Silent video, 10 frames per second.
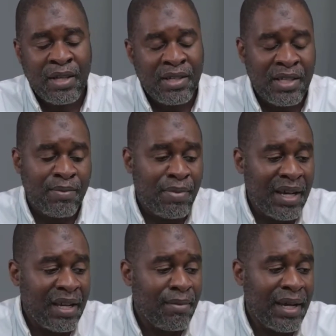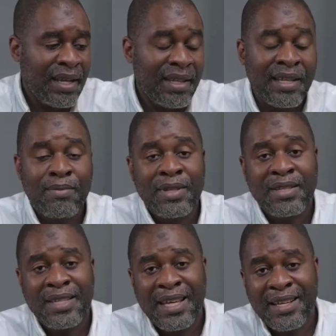Just bear in mind that
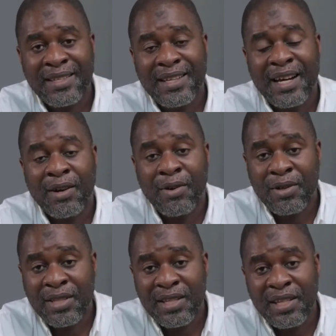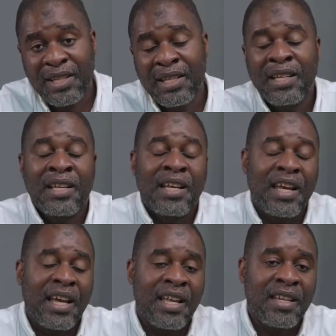mistakes are costly,
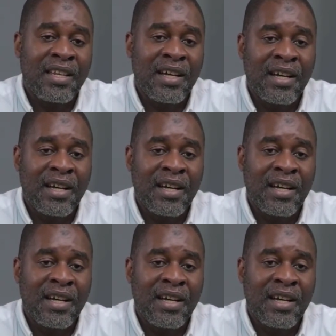and